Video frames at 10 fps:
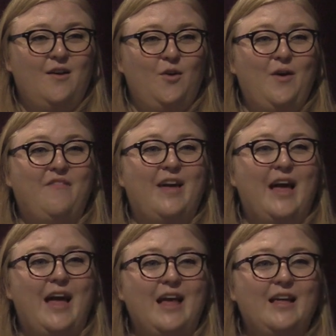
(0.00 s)
who have
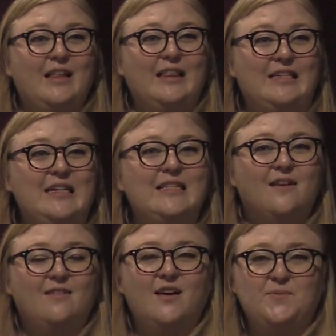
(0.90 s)

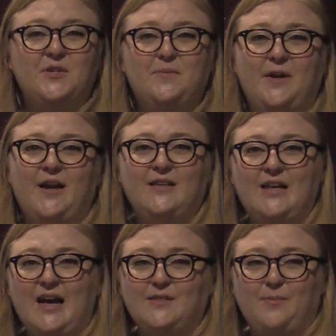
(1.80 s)
detailed customer experience
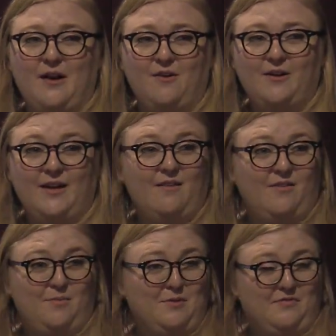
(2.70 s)
as a priority on
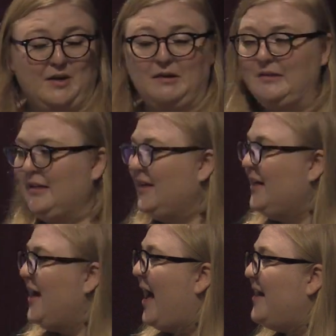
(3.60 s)
their profile.
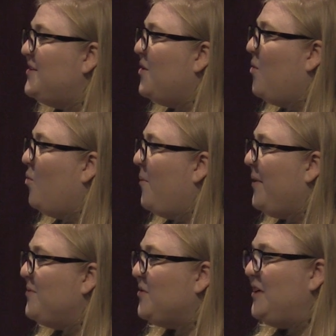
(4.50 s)
And so what
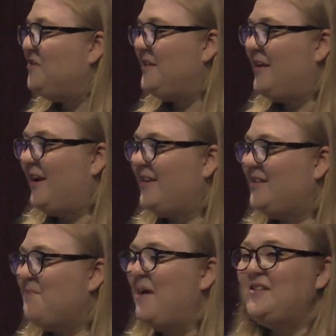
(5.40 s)
becomes really interesting there is
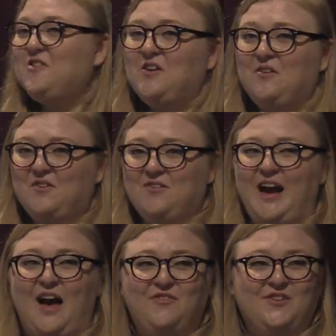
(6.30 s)
the message that you could
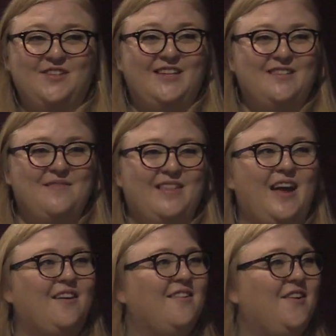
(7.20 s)
craft could say something
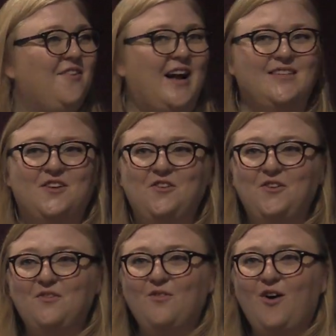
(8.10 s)
like, congrats on your
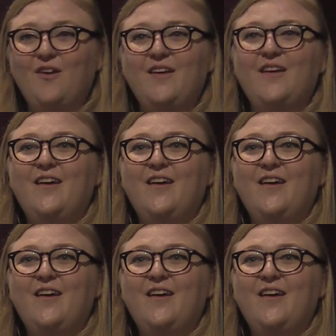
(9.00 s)
new role.